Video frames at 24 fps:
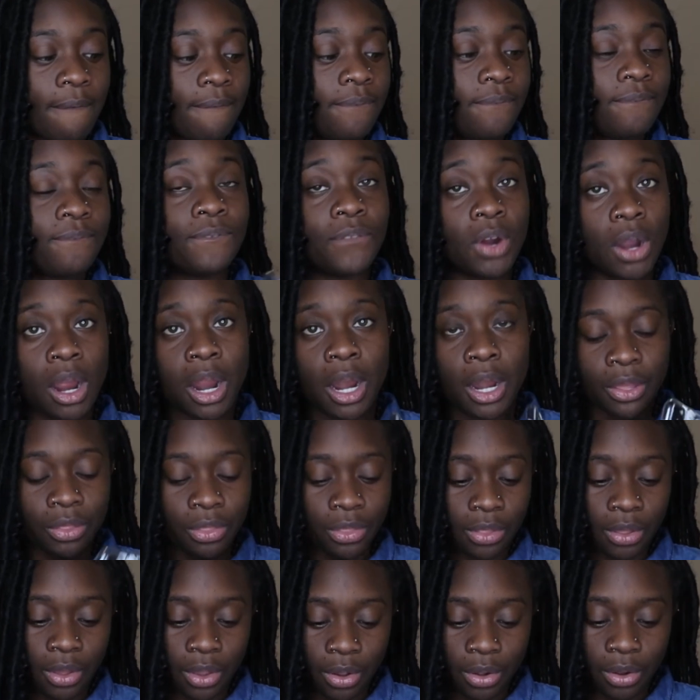far,
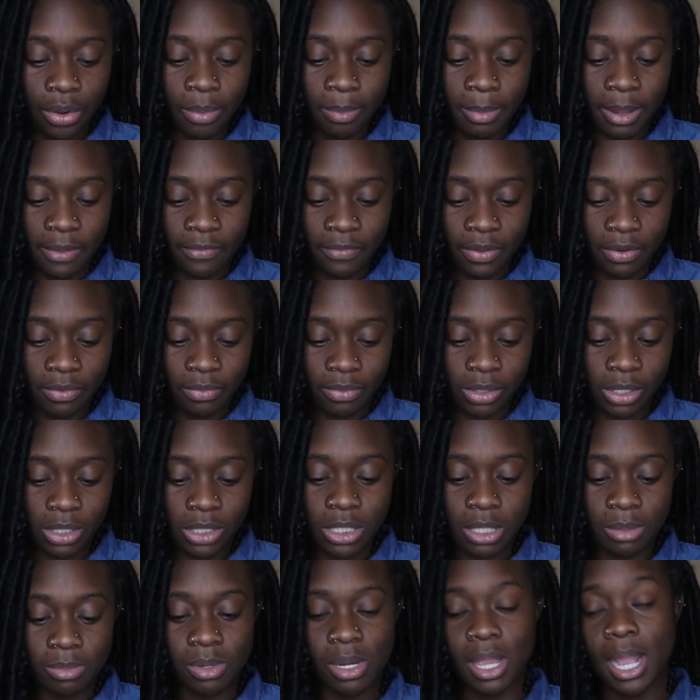though, my favorite one,
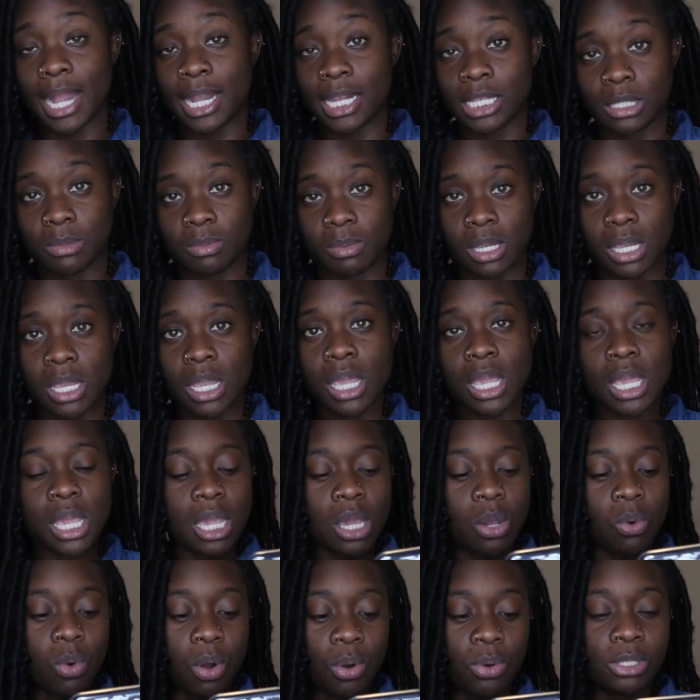because someone asked me
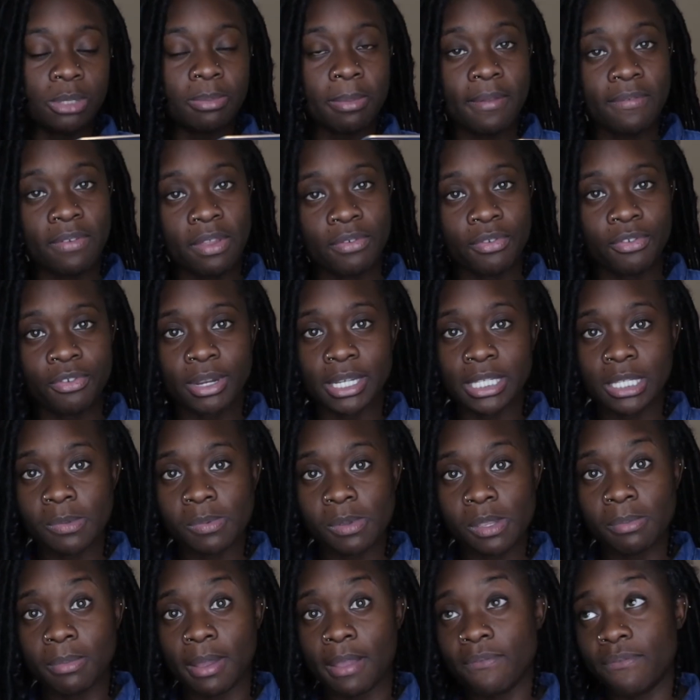what was my favorite
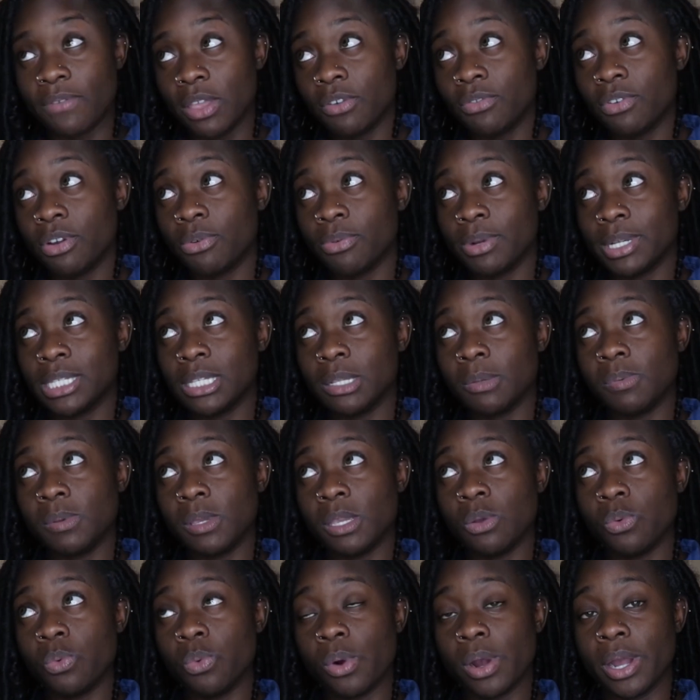recipe. My favorite
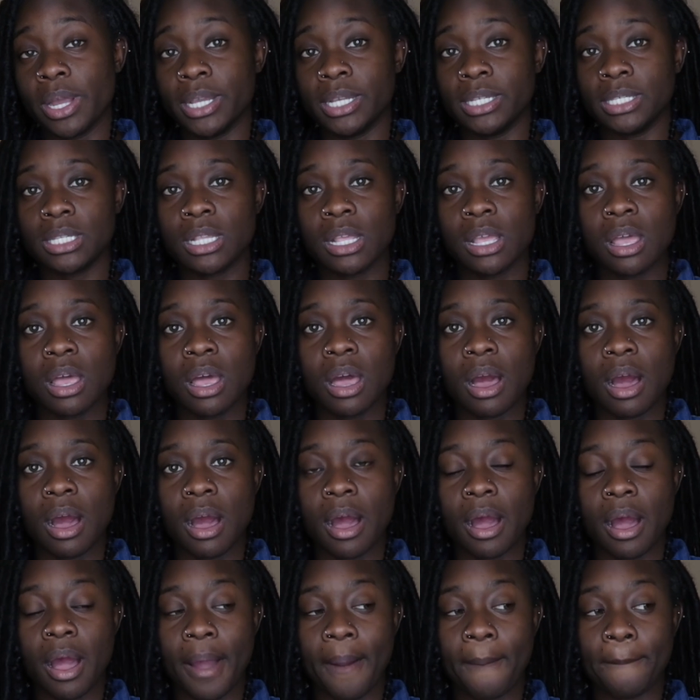recipe was
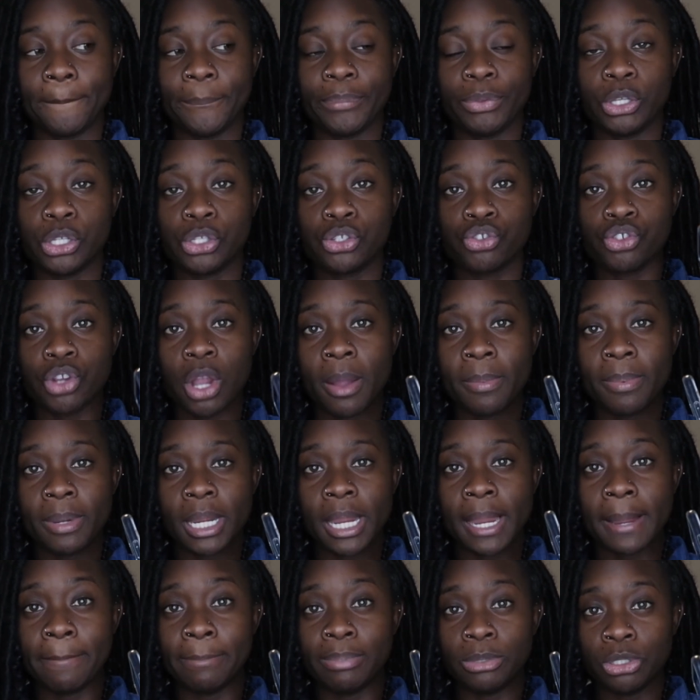the
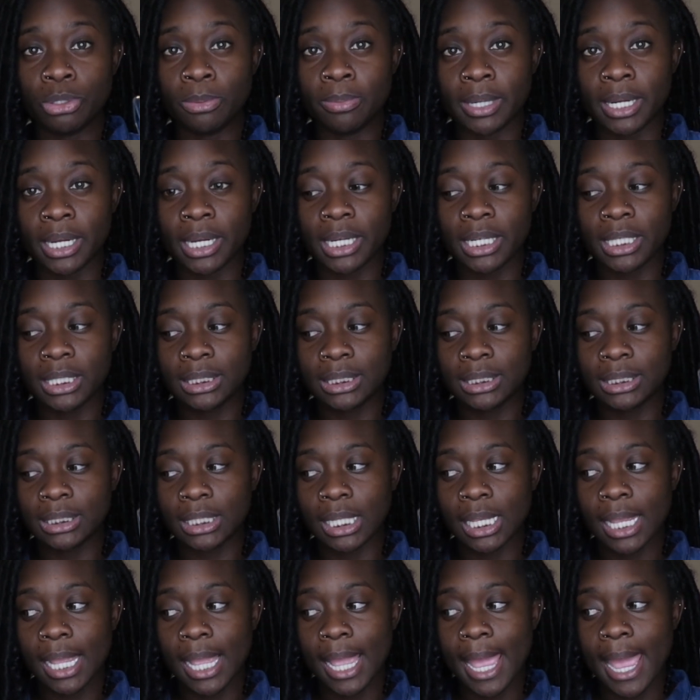strawberry, blueberries,
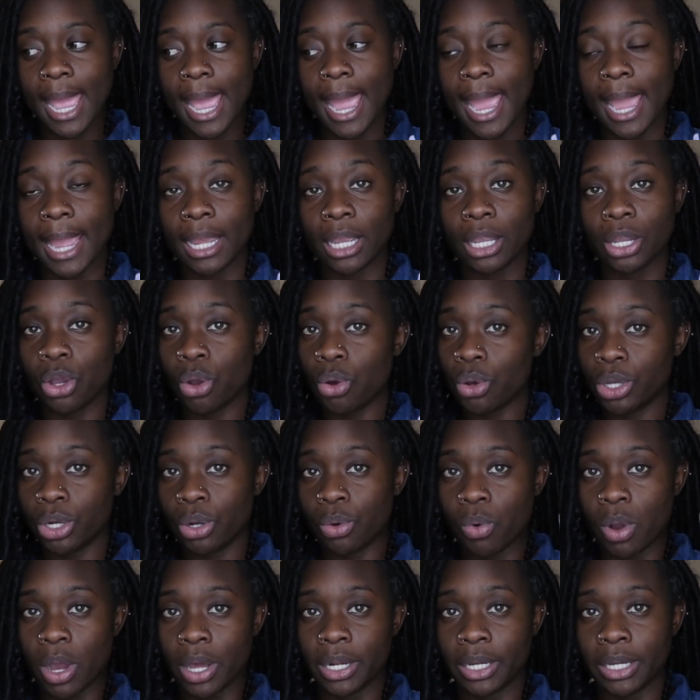and
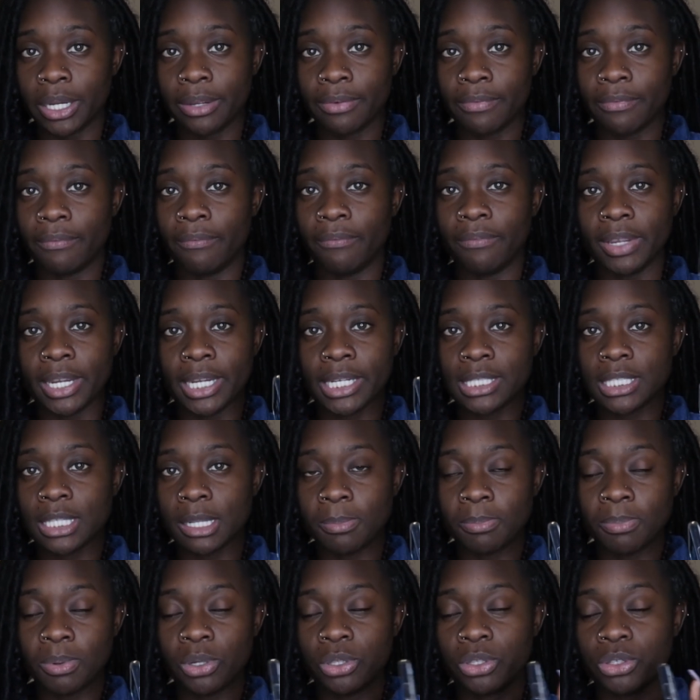coconut water. Very
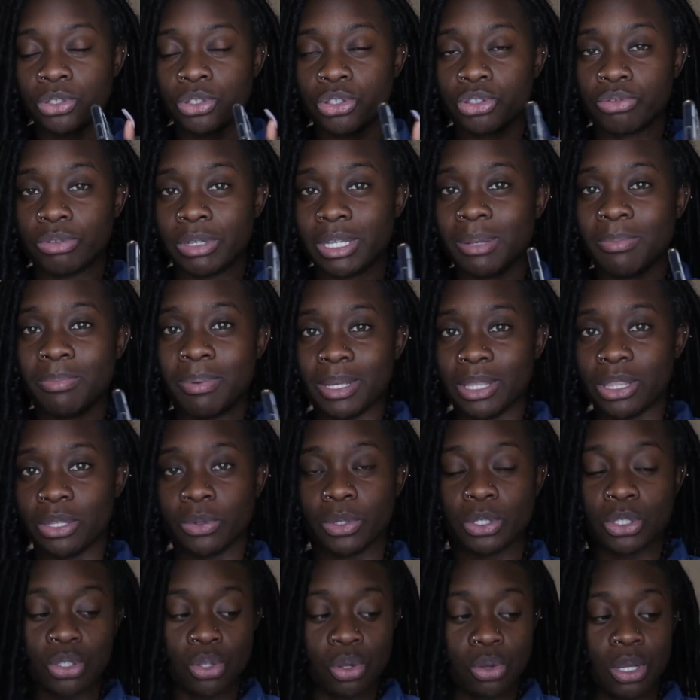simple, those three, but they
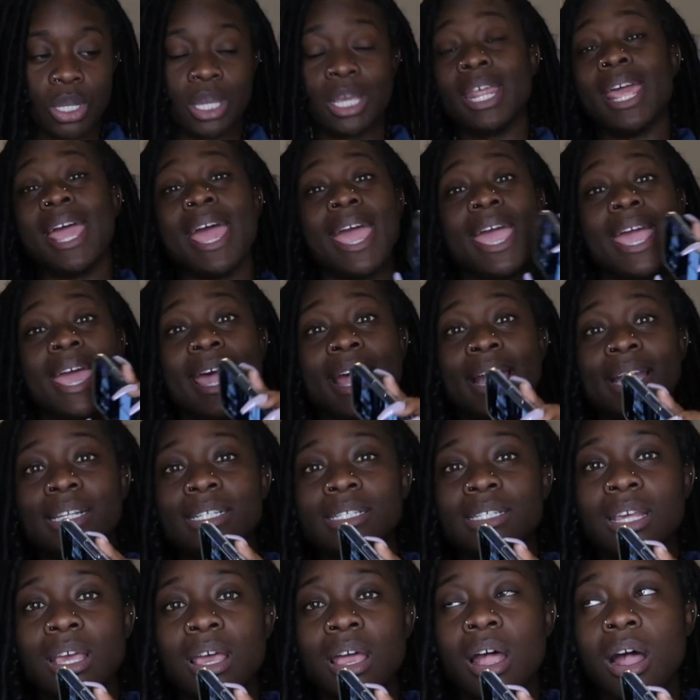were so good.
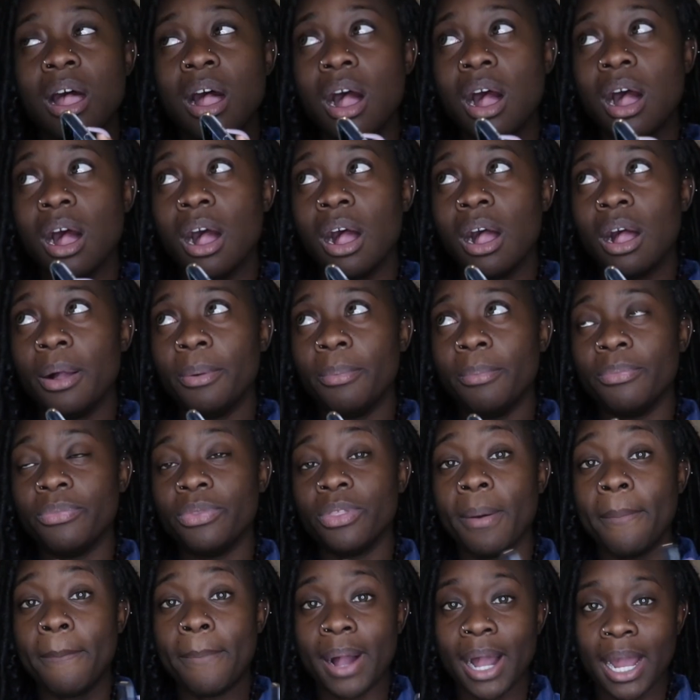And
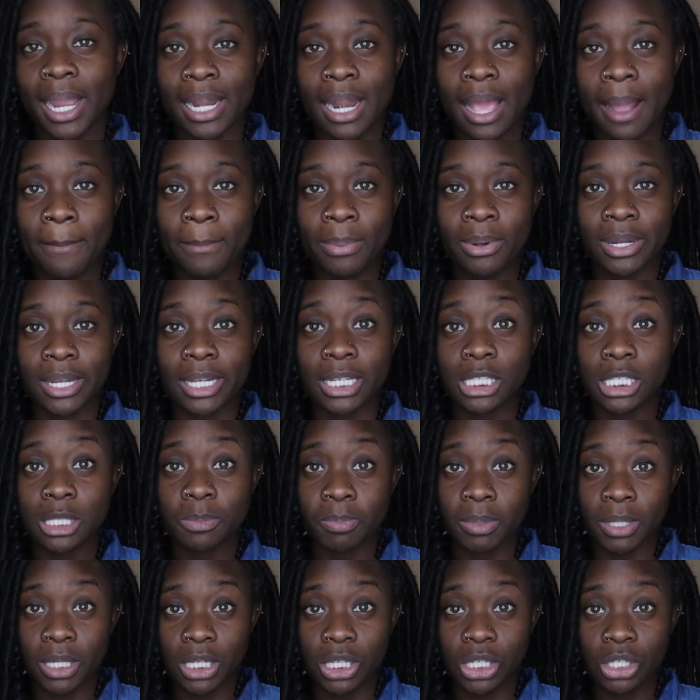the pineapple and
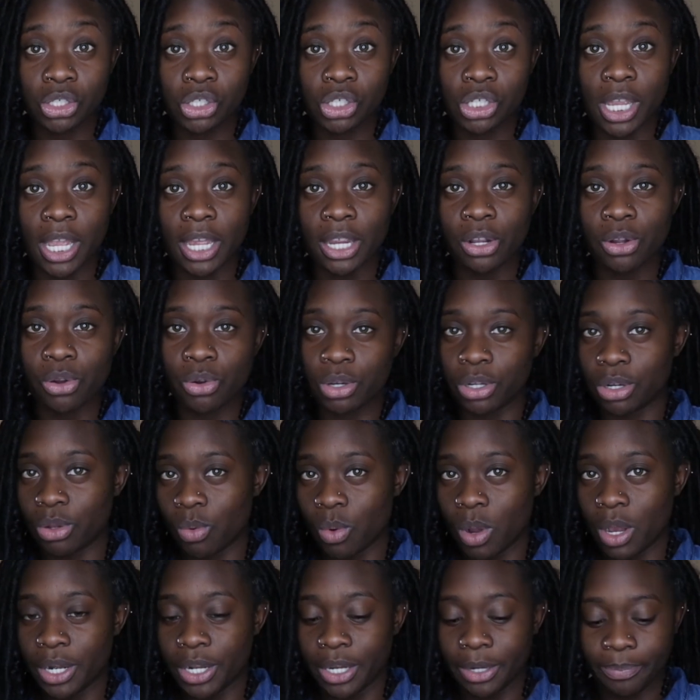spinach and
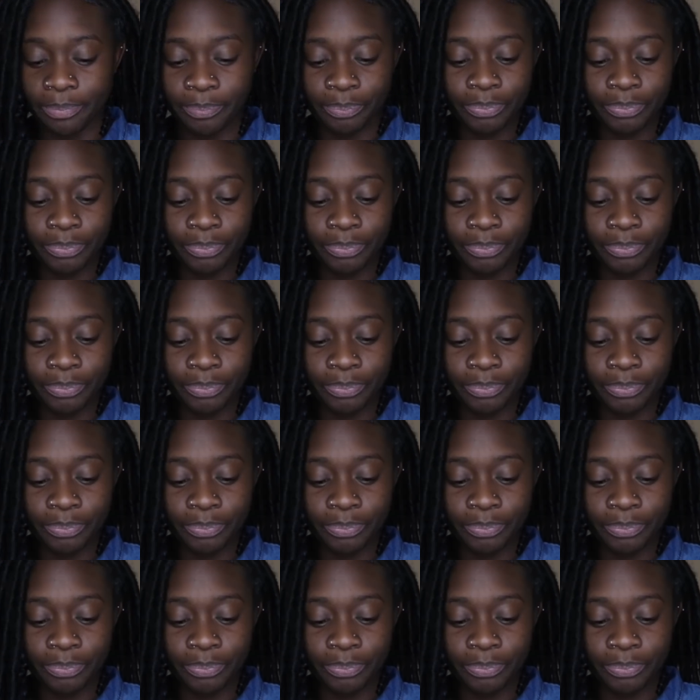coconut water.